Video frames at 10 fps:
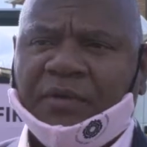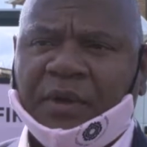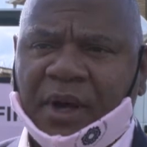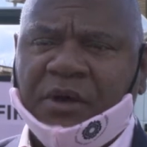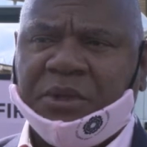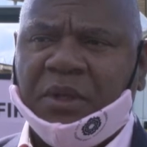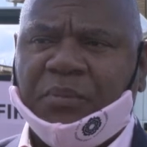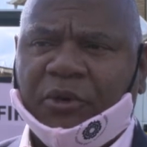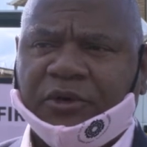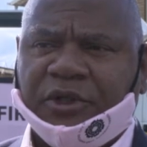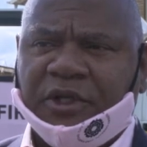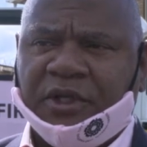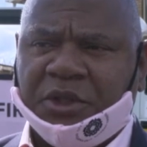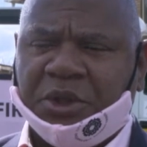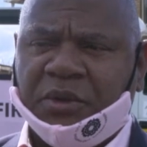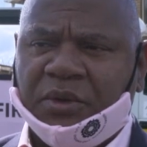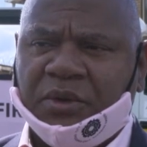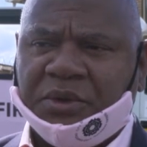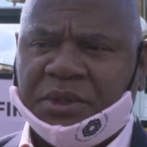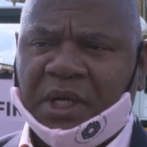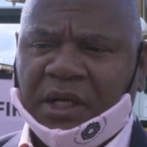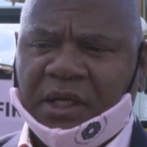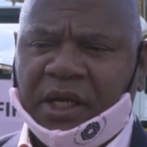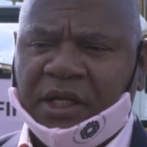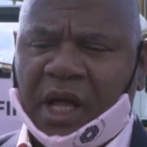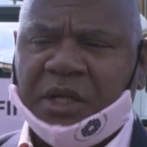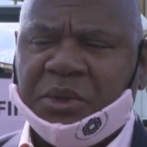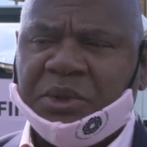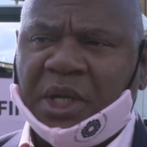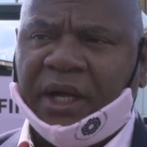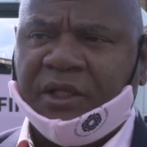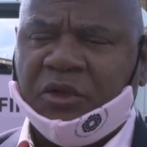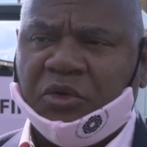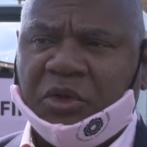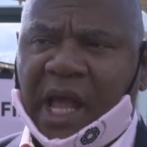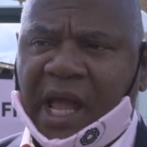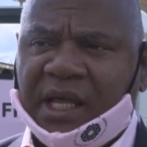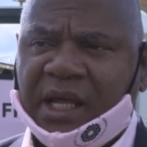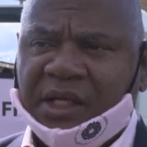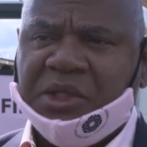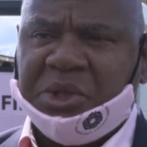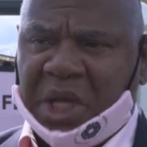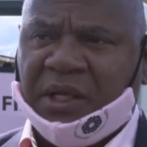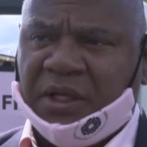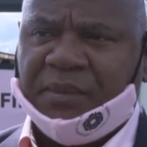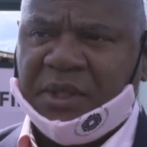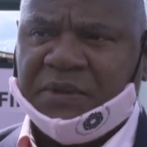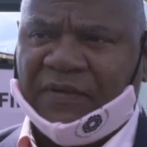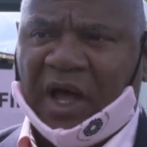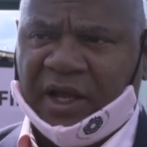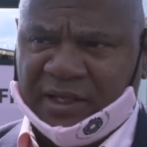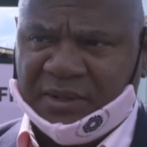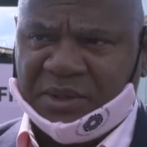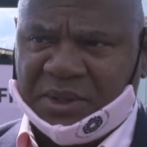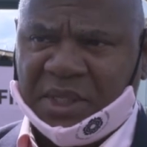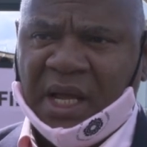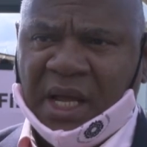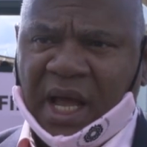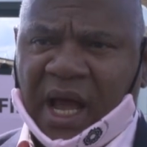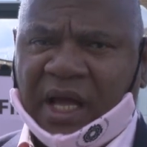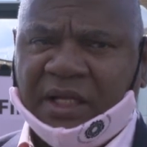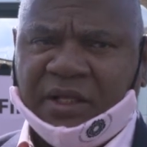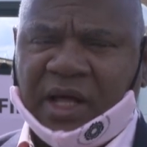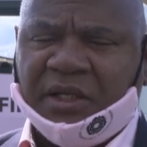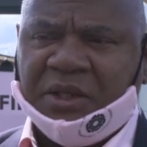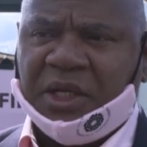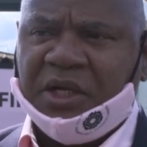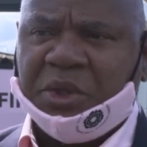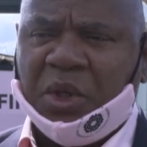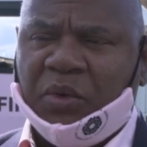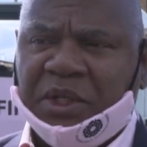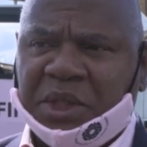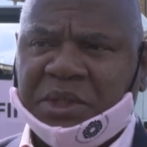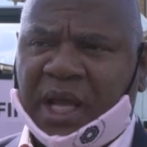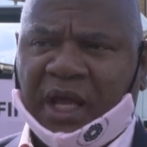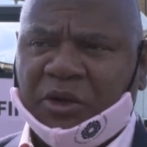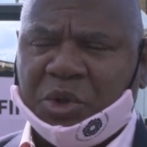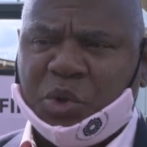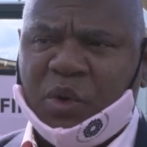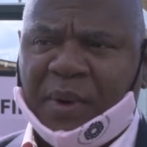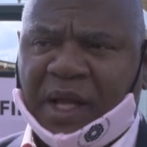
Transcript: of the most important issues in our society today is gender-based violence. And that is an issue we just cannot sweep